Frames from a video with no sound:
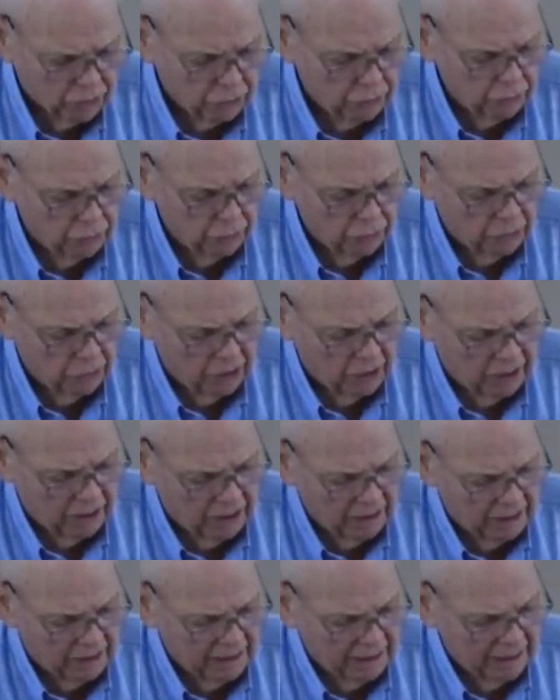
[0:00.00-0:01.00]
to uh,
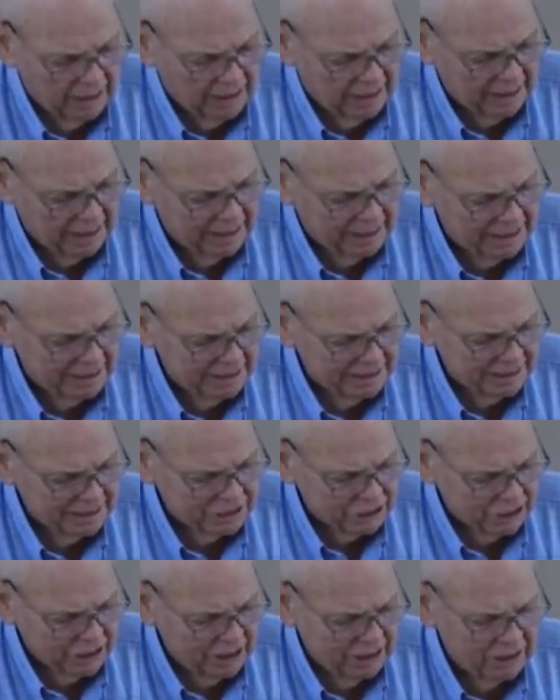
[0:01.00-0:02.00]
uh,
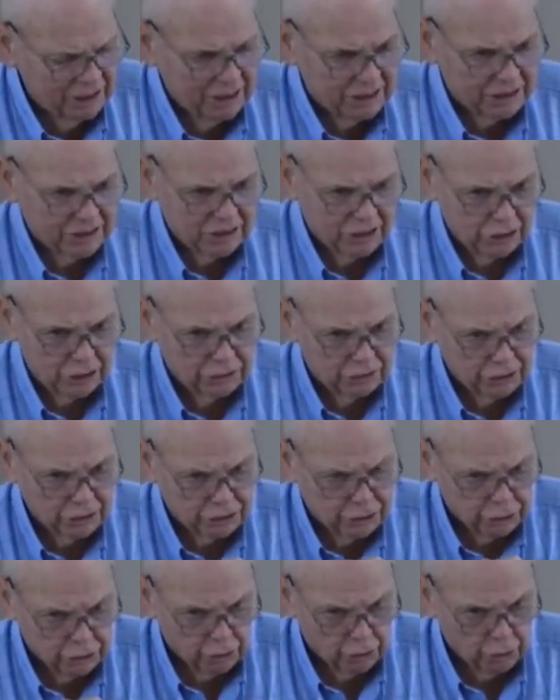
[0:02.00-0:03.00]
say that the,
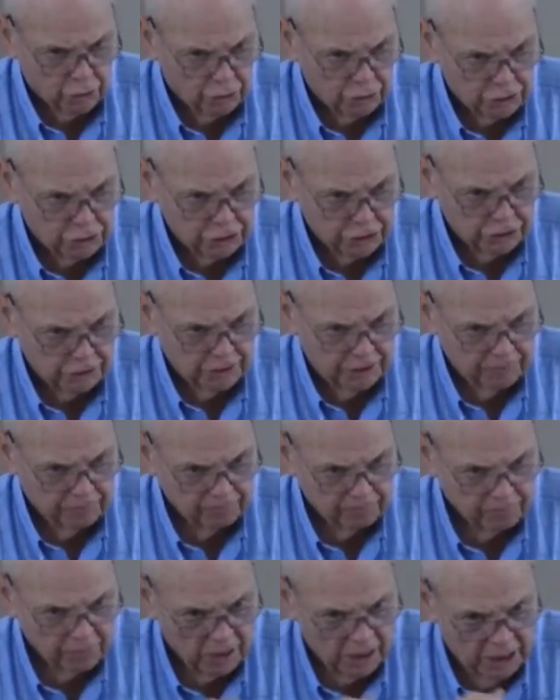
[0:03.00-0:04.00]
the church
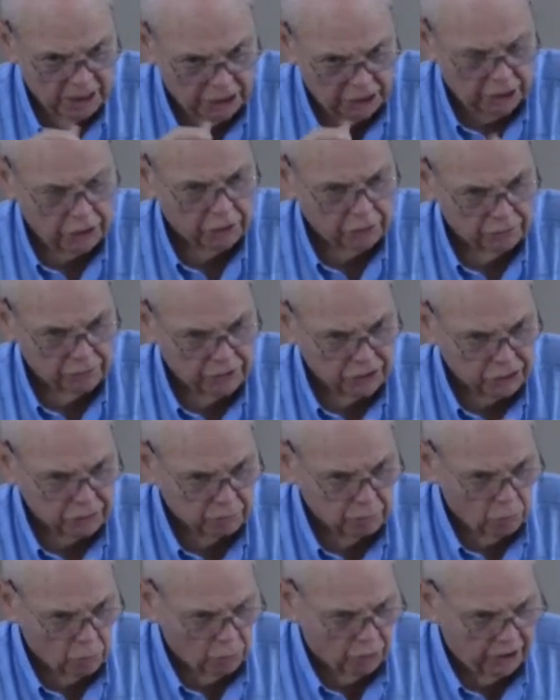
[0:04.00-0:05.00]
here this
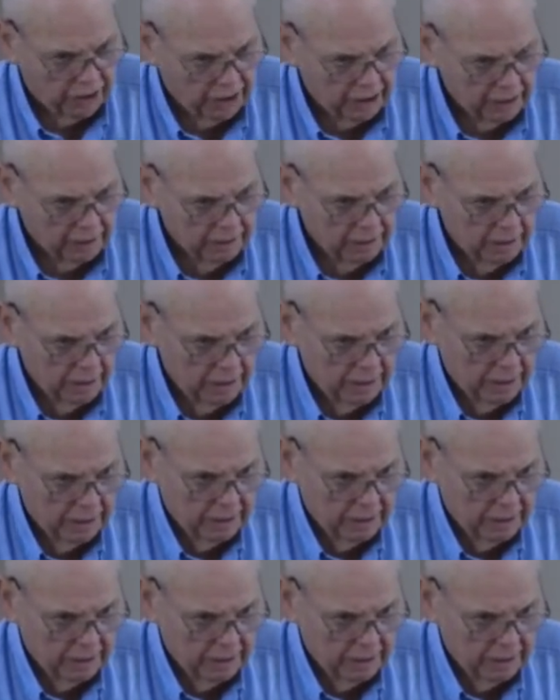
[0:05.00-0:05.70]
morning